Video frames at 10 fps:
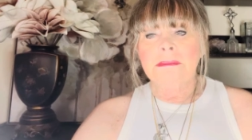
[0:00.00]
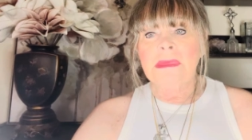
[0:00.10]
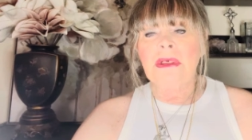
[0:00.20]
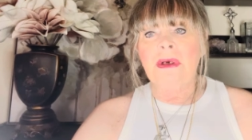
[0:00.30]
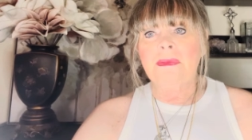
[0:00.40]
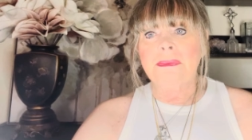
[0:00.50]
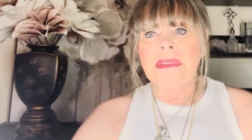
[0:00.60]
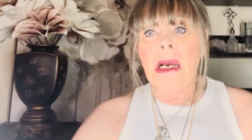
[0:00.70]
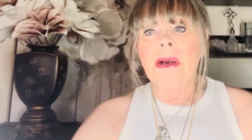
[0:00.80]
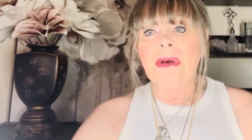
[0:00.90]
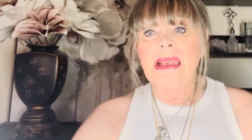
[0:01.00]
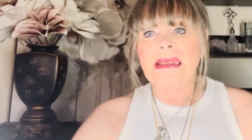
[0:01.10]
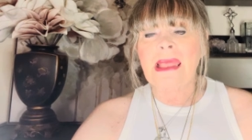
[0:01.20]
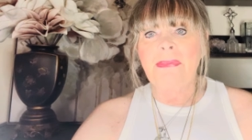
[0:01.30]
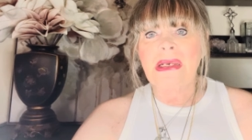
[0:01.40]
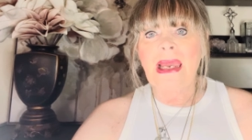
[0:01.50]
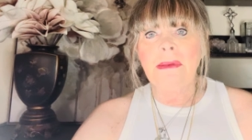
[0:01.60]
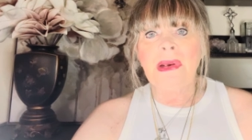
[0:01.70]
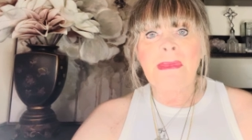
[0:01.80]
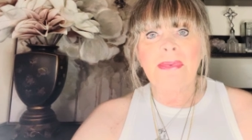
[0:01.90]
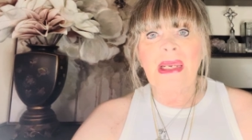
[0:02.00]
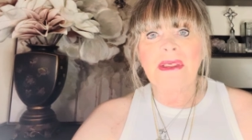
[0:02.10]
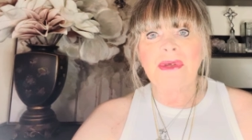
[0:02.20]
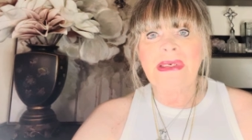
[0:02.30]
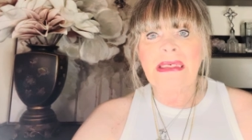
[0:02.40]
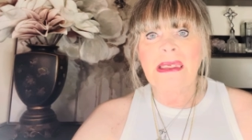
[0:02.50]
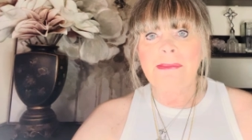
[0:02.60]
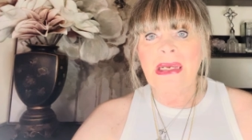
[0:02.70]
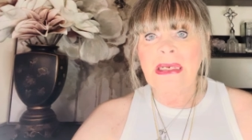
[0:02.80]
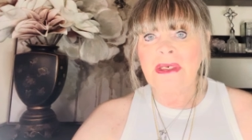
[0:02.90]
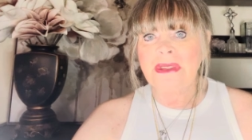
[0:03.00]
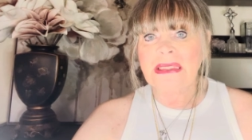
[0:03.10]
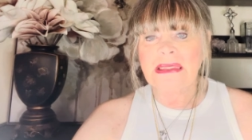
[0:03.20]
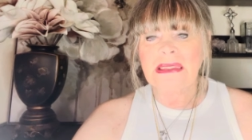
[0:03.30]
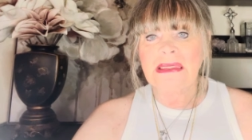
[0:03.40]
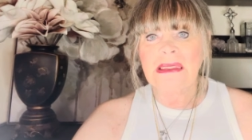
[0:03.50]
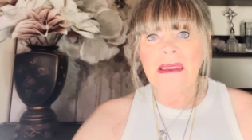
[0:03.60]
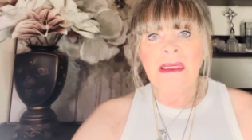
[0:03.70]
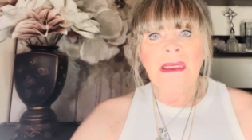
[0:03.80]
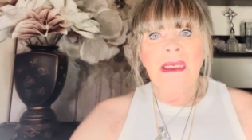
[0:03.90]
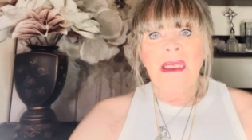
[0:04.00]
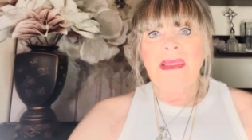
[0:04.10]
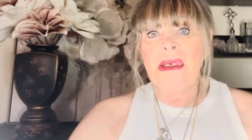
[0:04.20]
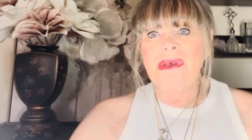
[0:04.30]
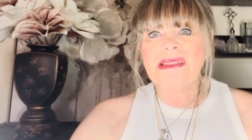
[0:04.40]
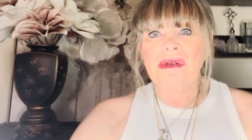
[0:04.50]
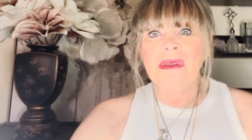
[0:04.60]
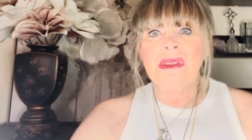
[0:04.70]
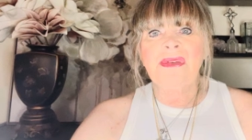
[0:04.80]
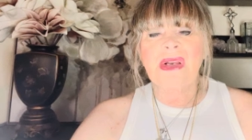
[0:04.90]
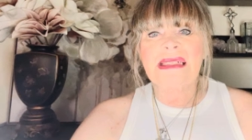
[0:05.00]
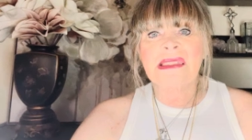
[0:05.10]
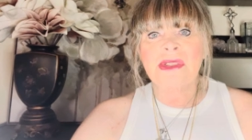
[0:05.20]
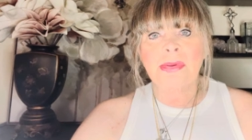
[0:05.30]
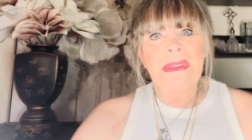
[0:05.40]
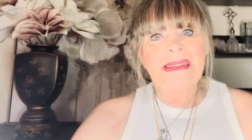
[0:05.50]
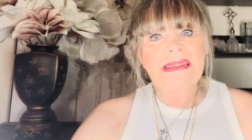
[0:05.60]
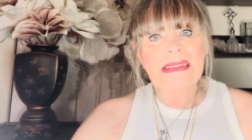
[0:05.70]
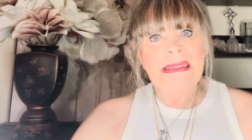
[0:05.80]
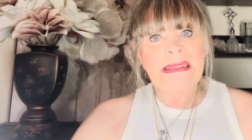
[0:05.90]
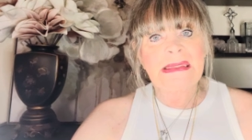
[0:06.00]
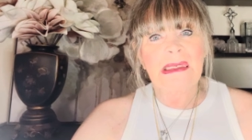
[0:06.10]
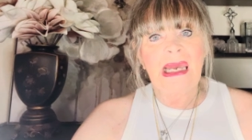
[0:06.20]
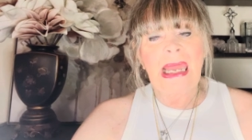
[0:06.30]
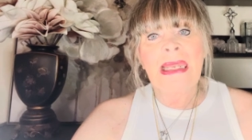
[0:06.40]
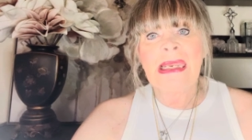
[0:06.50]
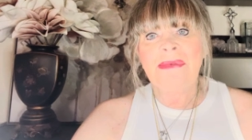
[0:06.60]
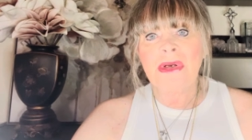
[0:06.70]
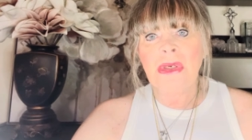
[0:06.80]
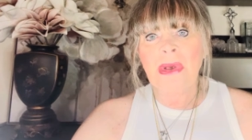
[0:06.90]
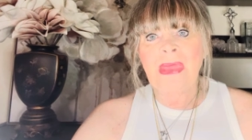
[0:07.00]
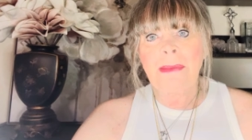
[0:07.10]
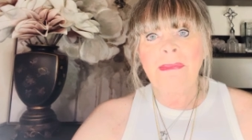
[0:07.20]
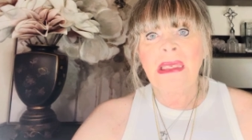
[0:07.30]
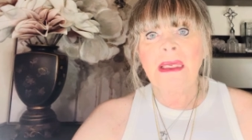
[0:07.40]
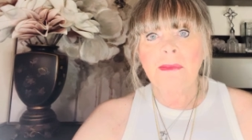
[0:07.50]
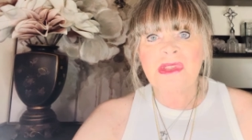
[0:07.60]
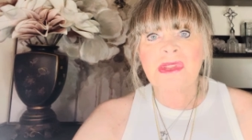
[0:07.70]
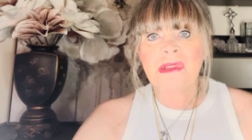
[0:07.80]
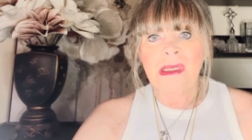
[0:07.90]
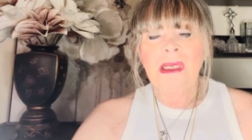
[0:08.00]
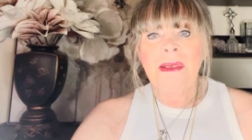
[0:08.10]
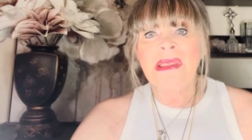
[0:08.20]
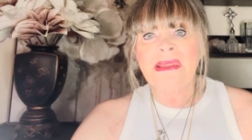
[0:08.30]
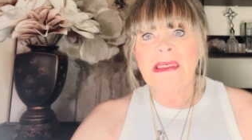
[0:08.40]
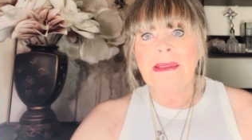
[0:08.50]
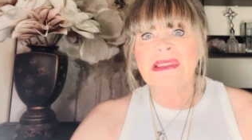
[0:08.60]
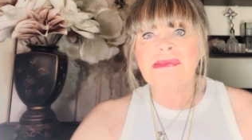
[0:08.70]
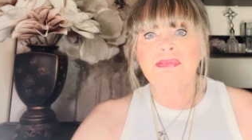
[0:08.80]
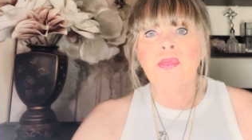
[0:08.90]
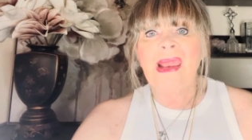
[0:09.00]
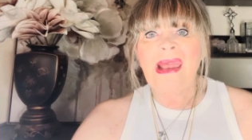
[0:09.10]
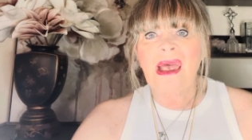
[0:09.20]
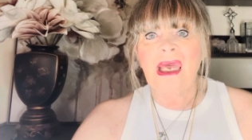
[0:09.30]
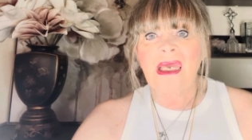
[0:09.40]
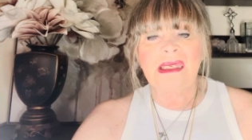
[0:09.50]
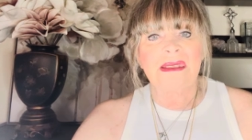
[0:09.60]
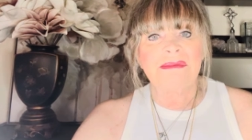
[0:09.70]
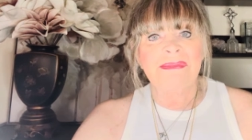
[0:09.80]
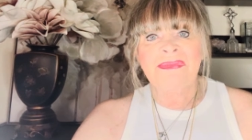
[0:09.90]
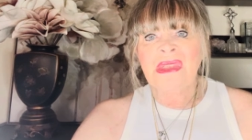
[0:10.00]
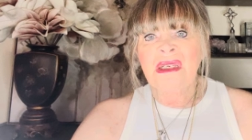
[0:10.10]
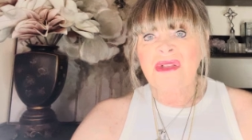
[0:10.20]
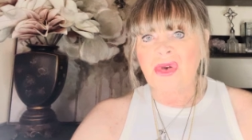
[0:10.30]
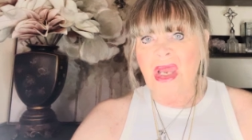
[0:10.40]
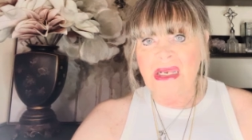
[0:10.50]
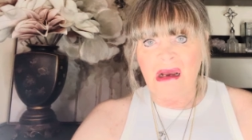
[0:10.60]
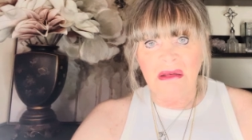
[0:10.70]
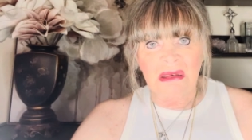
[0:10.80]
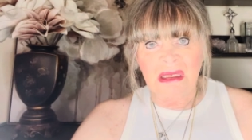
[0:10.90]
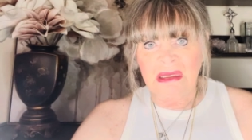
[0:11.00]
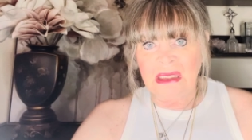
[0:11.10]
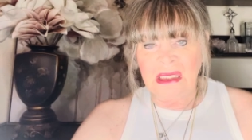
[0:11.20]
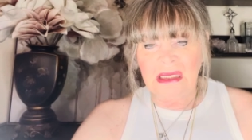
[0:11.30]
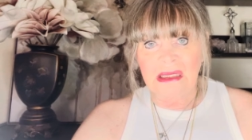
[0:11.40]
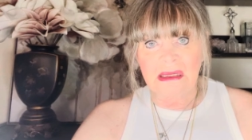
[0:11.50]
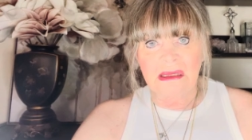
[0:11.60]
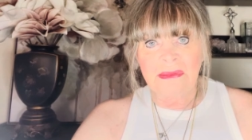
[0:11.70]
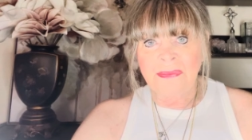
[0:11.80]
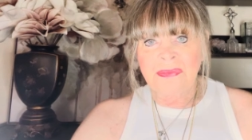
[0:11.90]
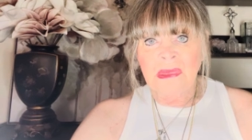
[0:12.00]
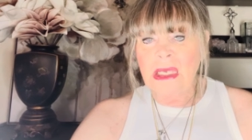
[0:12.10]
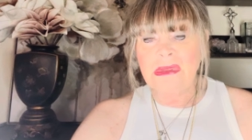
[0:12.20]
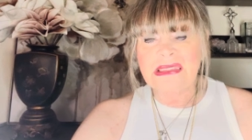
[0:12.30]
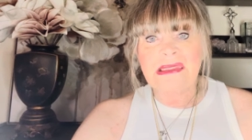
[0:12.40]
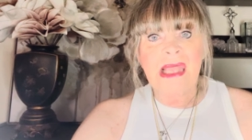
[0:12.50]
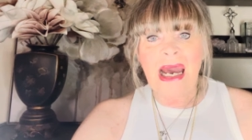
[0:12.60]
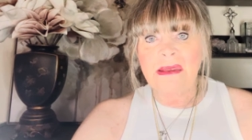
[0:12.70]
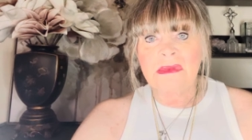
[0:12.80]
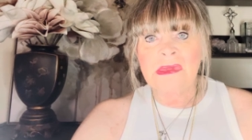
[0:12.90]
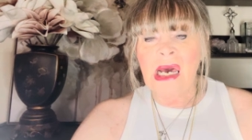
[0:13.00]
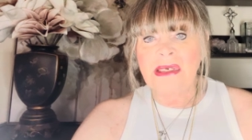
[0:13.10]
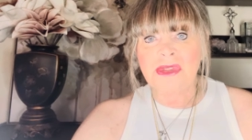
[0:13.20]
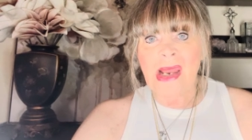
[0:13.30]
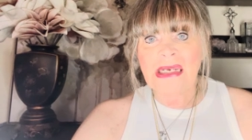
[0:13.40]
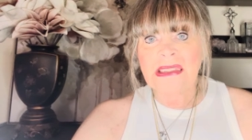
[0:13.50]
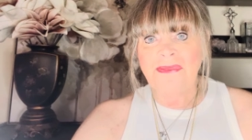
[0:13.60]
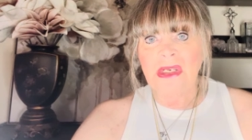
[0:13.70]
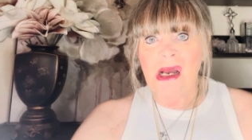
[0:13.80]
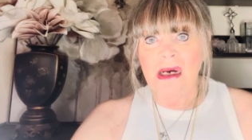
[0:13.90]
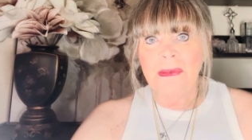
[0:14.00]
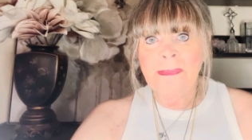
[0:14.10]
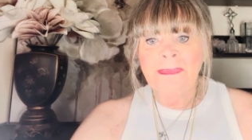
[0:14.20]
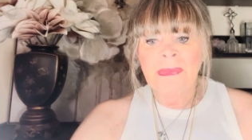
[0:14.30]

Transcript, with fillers: you know, younger like that. But I remember I'd go in and get my hair done and they always go, oh, you've got such ruddy skin. And I, I never knew what that meant, which meant that it was red and dried out looking and just not, not attractive at all.